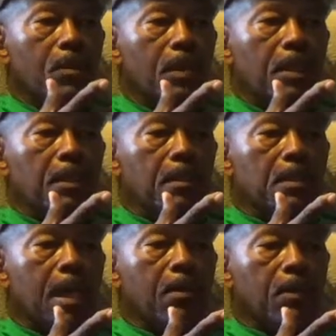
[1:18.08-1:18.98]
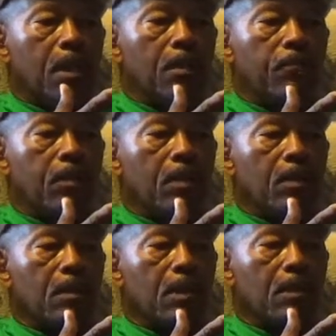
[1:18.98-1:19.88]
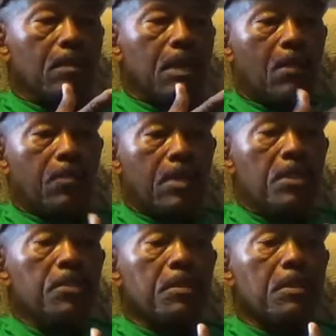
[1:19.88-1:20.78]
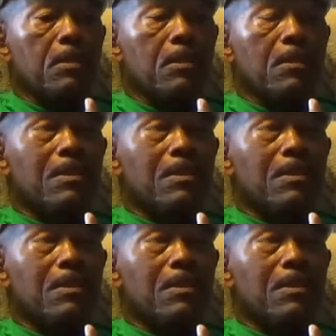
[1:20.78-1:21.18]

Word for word: in the town I lived in, in southeastern,